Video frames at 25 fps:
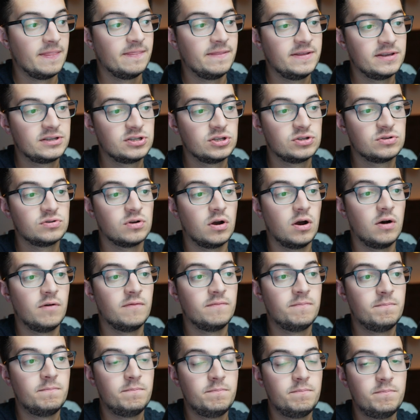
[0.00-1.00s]
This is
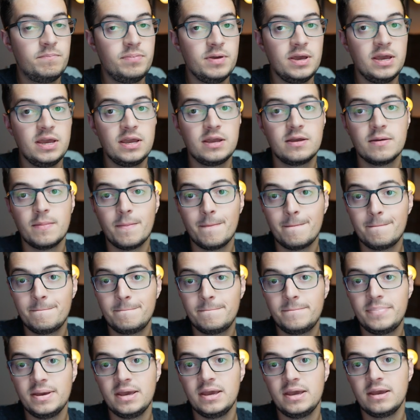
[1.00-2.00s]
a big
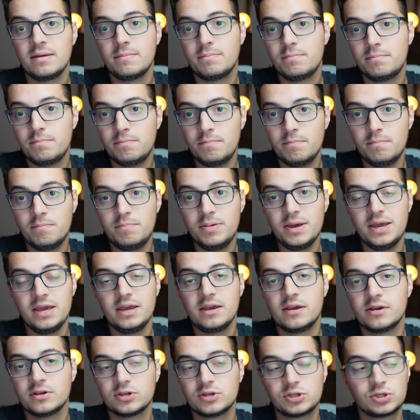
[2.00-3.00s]

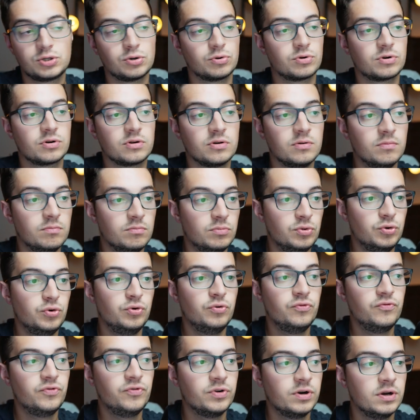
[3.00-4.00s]
historical
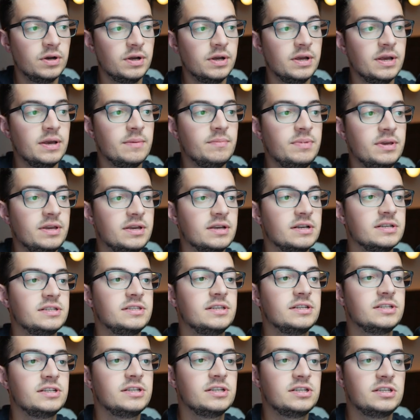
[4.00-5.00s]
move because
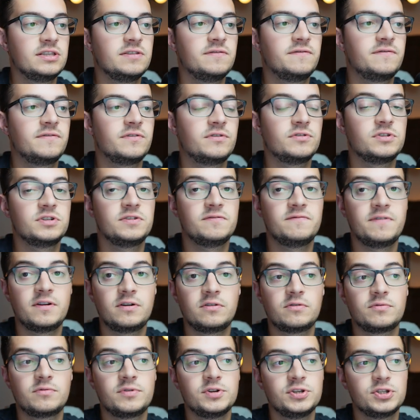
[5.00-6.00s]
this is the first
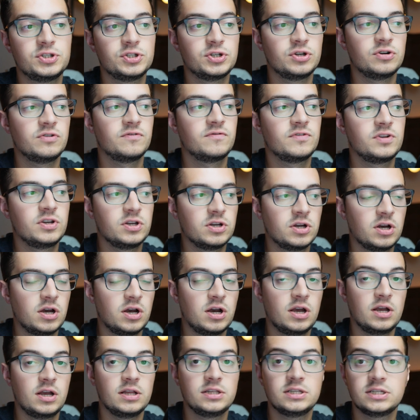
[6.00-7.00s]
Federal Reserve
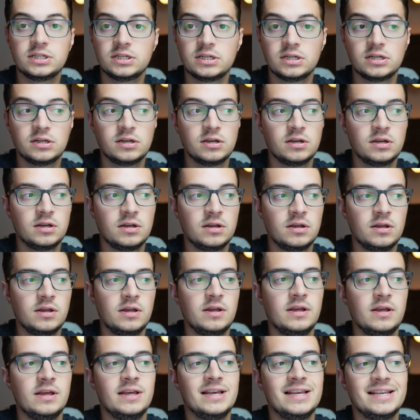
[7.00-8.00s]
cut
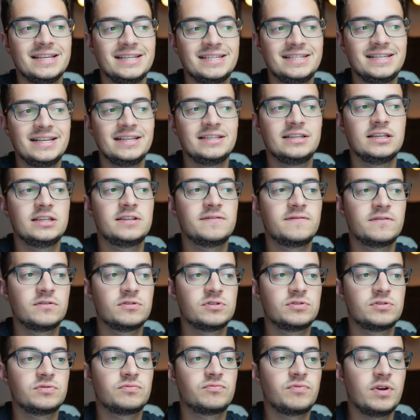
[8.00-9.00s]
since its
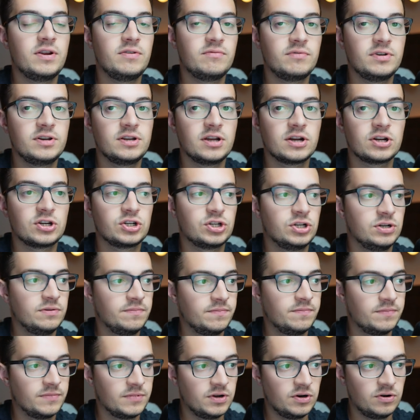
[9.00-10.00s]
first rate
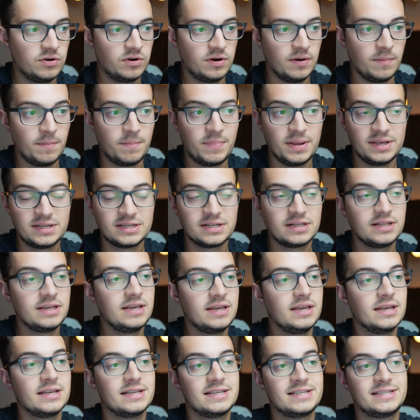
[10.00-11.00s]
reduction, or
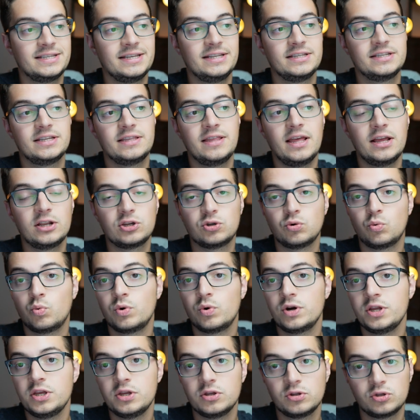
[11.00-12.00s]
basically since that
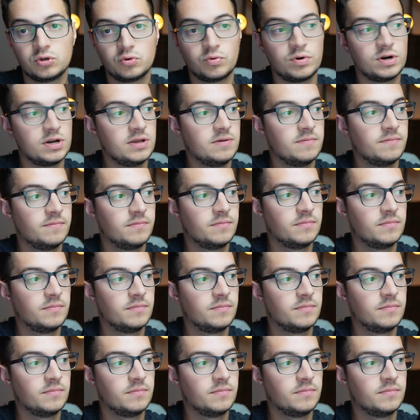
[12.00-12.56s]
2020.